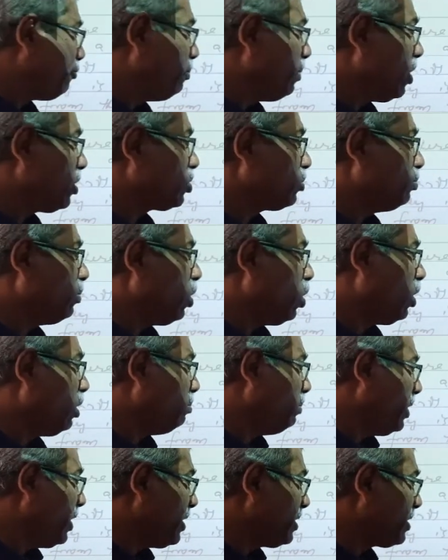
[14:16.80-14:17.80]
mass small
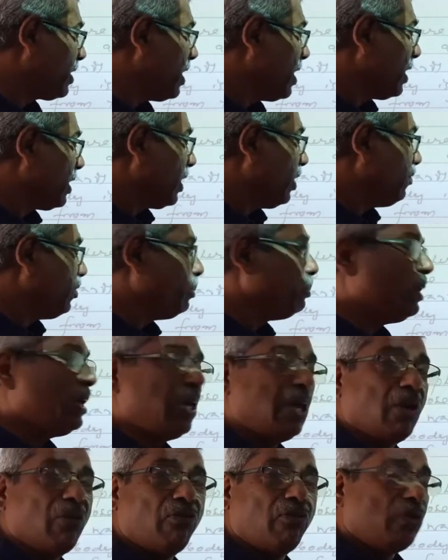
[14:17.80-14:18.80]
m is given by
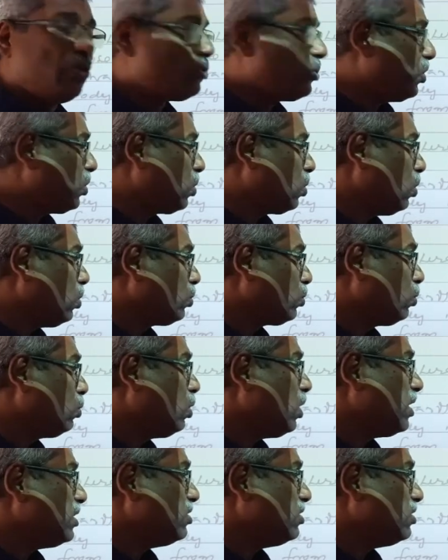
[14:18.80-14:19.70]
F is equal to